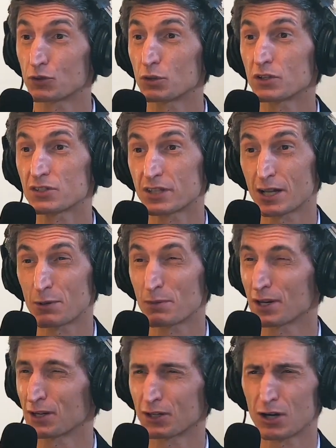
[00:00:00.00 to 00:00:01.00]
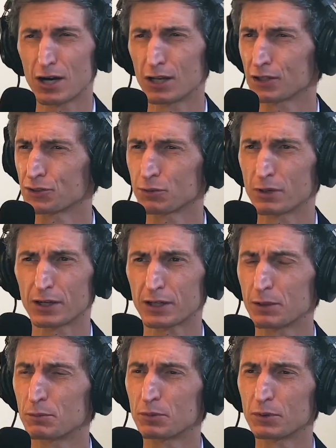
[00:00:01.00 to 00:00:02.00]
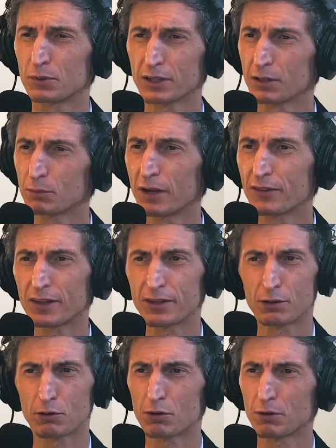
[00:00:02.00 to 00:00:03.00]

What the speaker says: students that I met in college who had a completely, by then they were